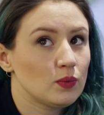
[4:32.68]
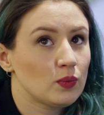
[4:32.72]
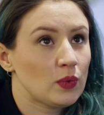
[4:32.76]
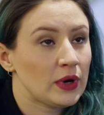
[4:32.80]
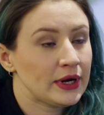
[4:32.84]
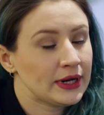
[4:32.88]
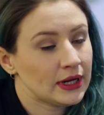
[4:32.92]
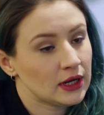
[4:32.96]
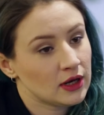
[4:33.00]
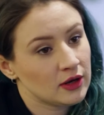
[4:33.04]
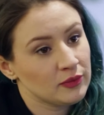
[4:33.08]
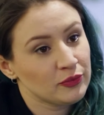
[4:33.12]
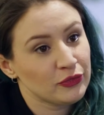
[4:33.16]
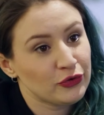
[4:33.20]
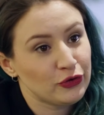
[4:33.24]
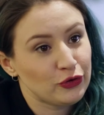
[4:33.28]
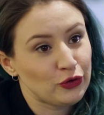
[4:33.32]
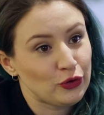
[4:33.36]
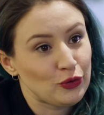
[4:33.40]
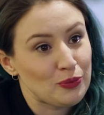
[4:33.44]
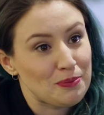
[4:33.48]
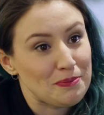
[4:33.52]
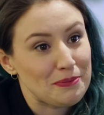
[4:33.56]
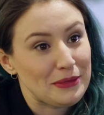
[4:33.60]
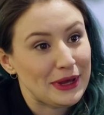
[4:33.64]
when it comes
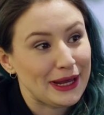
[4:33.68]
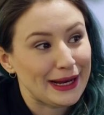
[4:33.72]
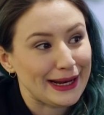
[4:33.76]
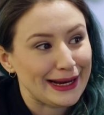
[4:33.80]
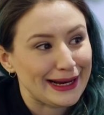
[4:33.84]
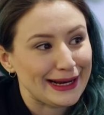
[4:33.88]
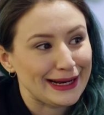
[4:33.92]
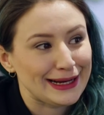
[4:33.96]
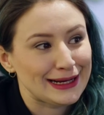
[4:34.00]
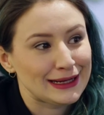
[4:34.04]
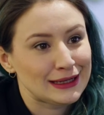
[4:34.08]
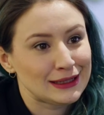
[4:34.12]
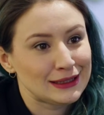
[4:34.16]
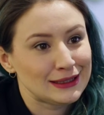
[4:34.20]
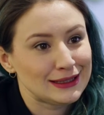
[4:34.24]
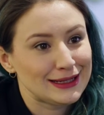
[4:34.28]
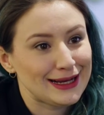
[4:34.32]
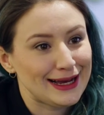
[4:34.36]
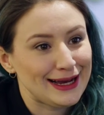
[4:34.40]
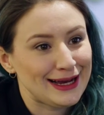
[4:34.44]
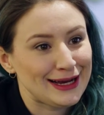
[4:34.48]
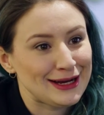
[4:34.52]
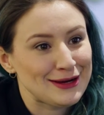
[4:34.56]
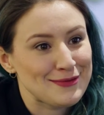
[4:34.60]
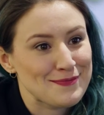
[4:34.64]
to meeting
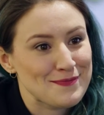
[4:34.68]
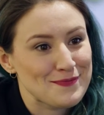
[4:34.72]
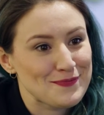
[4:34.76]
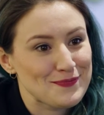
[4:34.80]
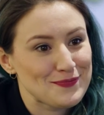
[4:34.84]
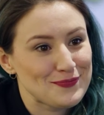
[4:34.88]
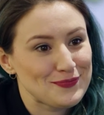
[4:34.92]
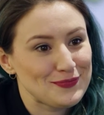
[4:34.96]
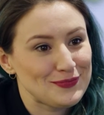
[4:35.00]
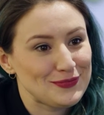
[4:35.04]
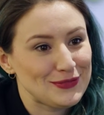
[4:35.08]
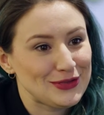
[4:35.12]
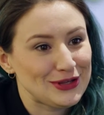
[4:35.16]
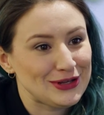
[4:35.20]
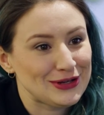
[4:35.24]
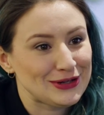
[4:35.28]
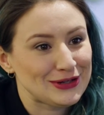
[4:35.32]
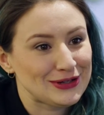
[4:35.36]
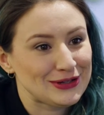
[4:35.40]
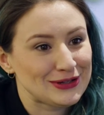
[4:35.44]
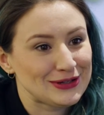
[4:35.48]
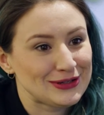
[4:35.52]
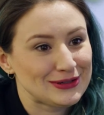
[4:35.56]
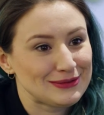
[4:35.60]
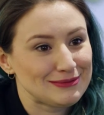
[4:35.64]

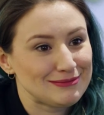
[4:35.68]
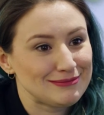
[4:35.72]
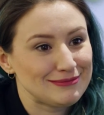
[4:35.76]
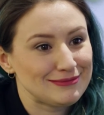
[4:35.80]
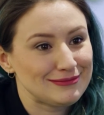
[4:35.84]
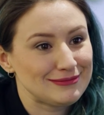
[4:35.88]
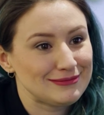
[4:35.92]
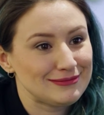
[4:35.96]
your